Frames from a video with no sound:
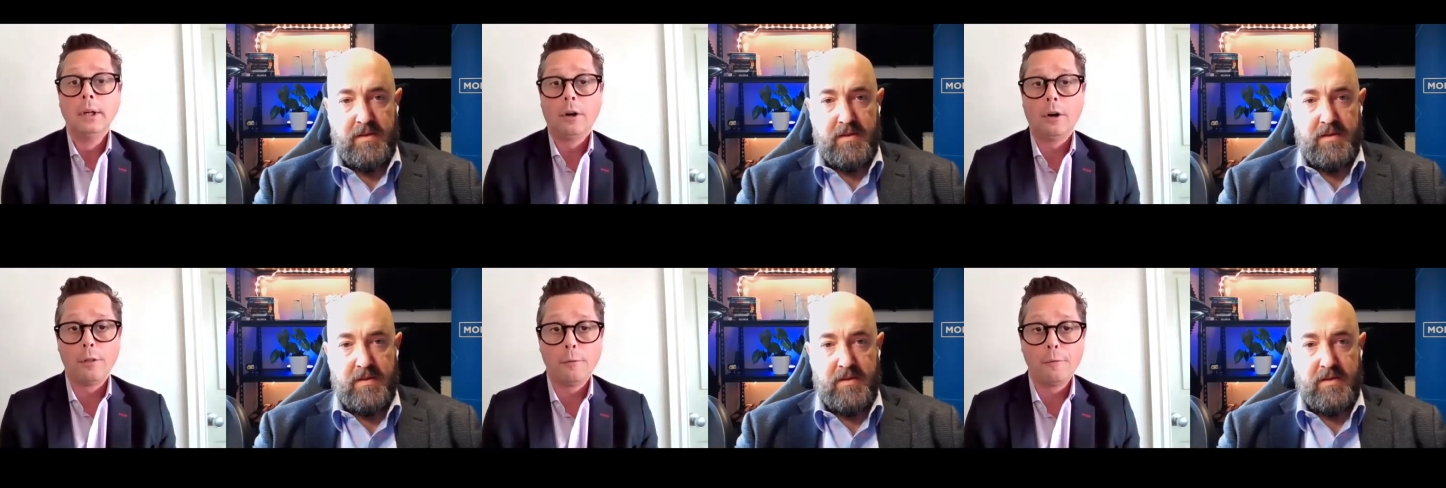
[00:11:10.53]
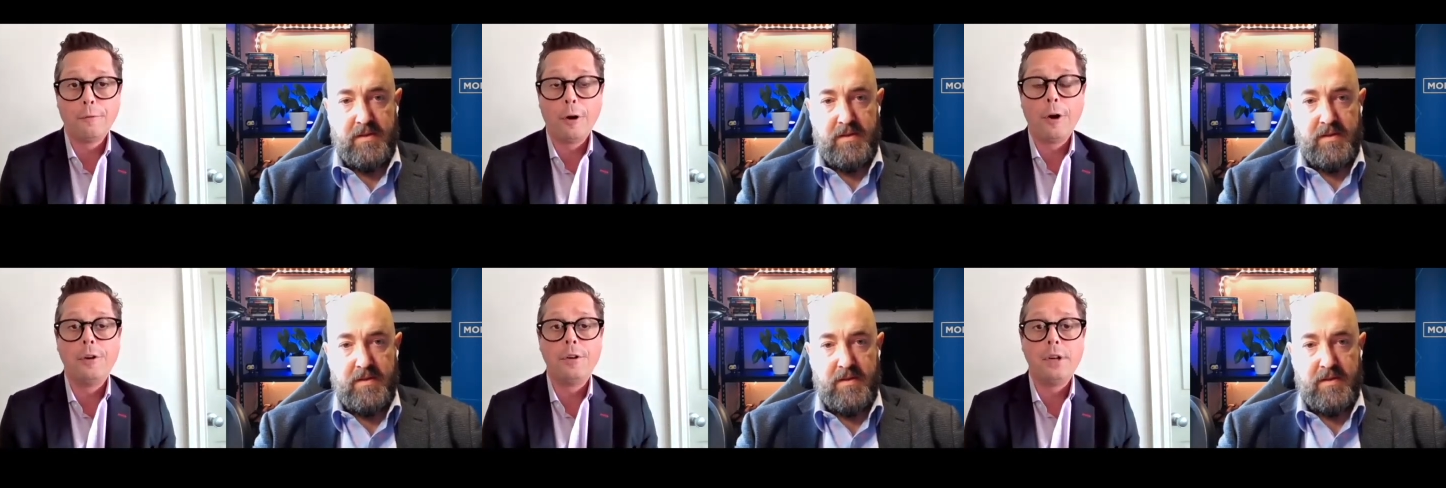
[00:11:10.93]
Speaker 1: on the
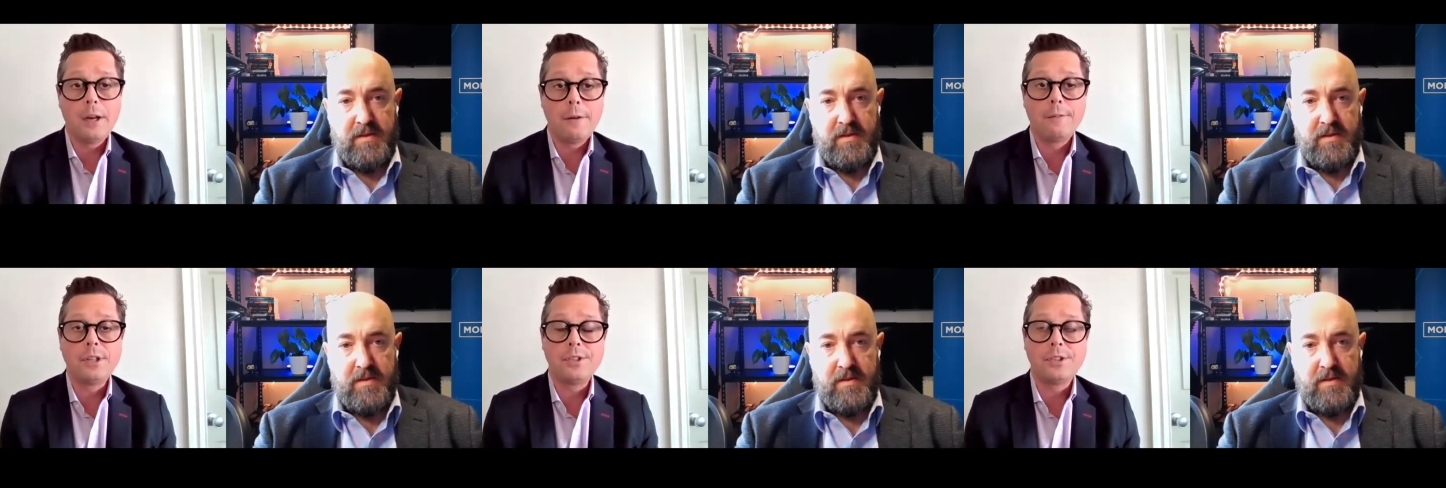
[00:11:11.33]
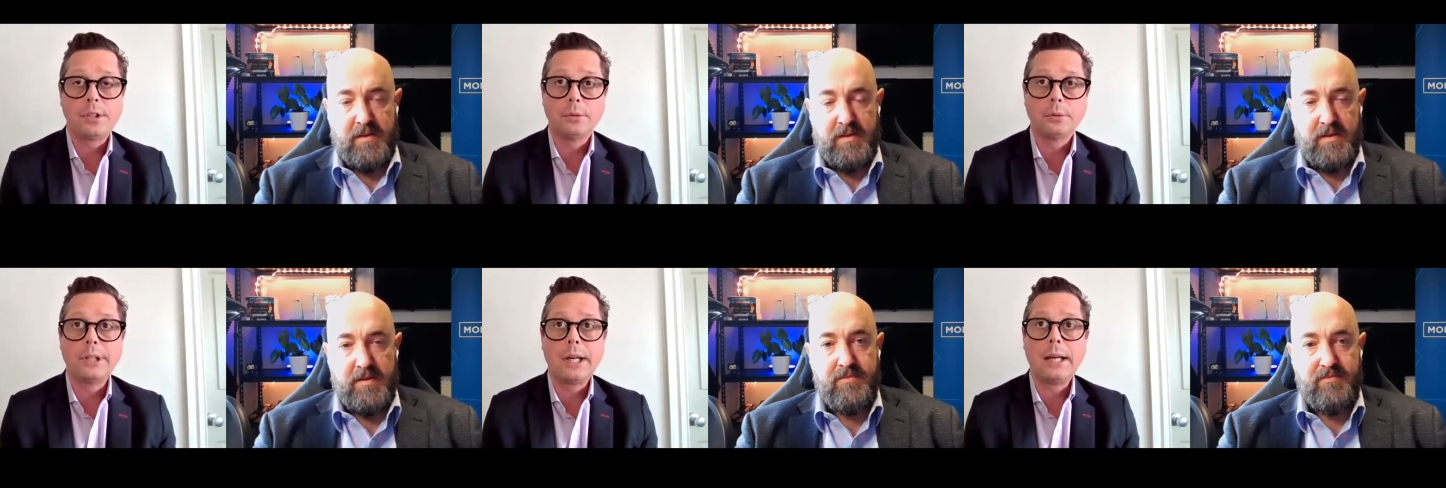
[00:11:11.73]
phone every
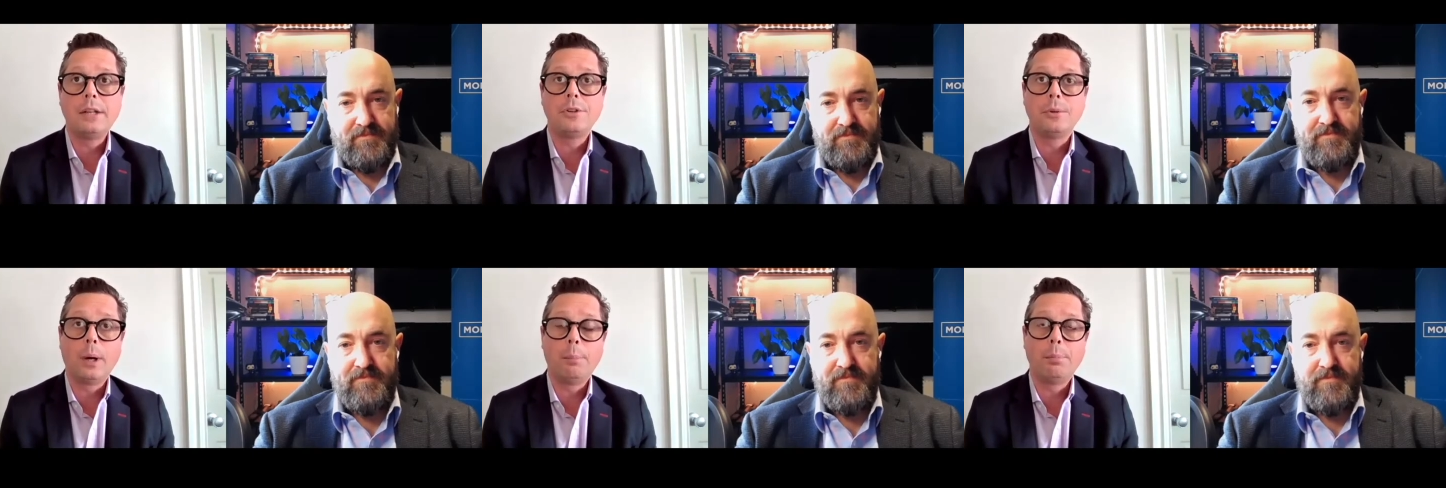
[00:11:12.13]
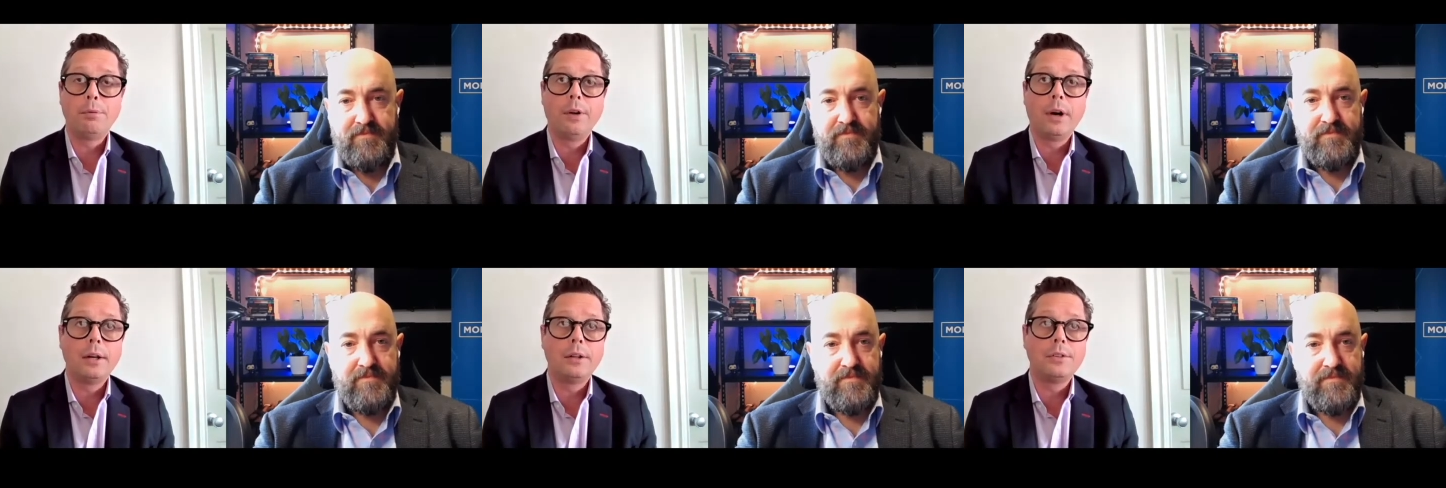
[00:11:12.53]
single day to our
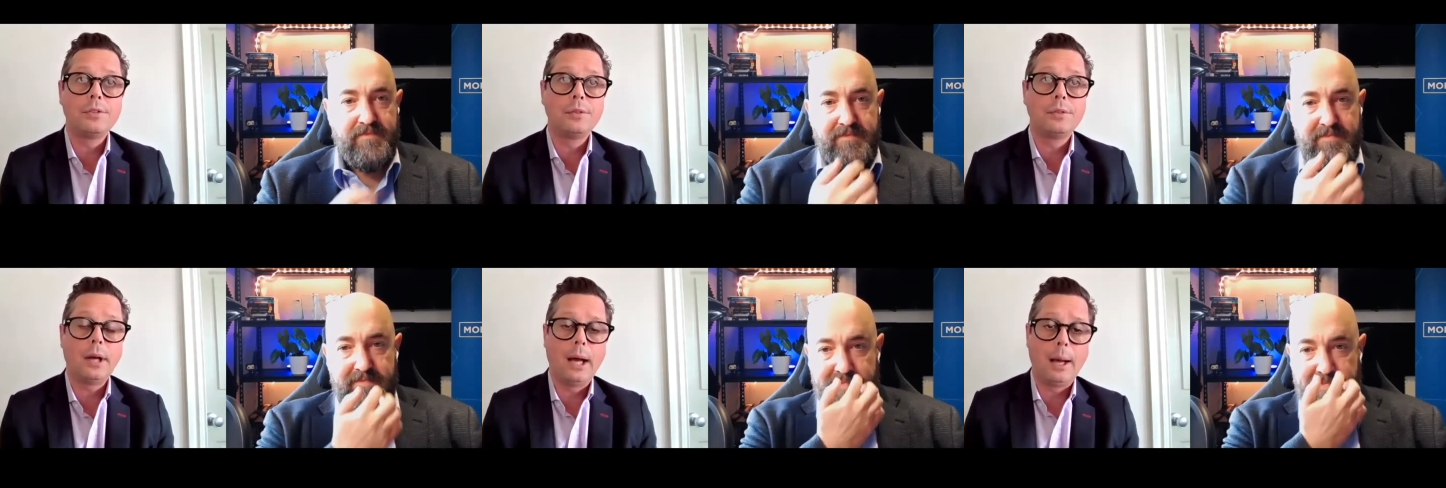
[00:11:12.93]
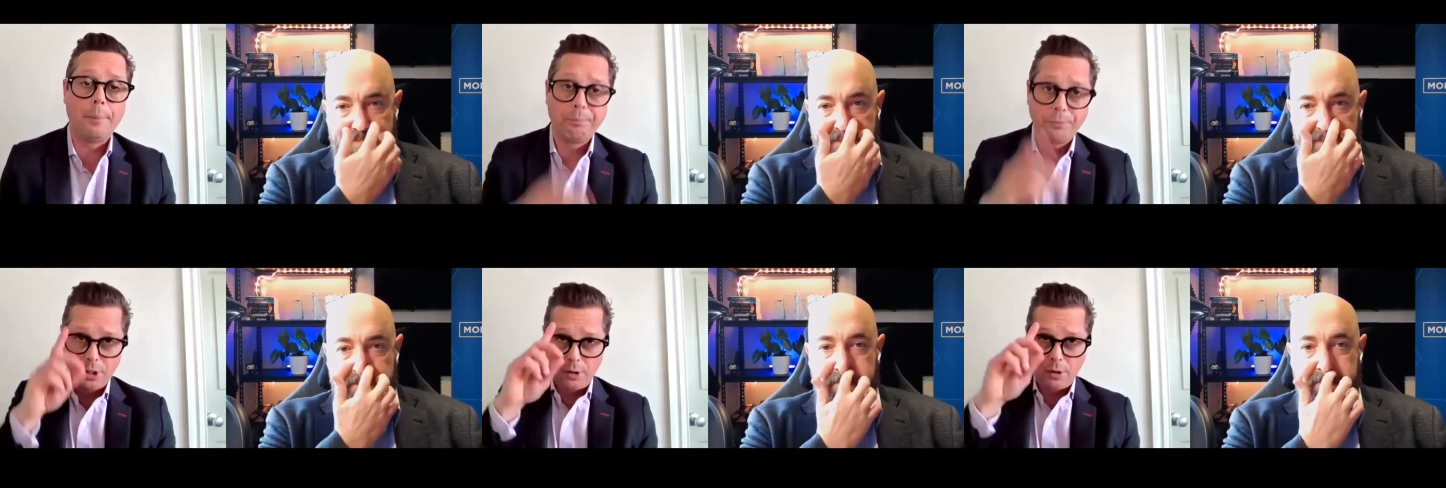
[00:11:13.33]
providers, um, you know,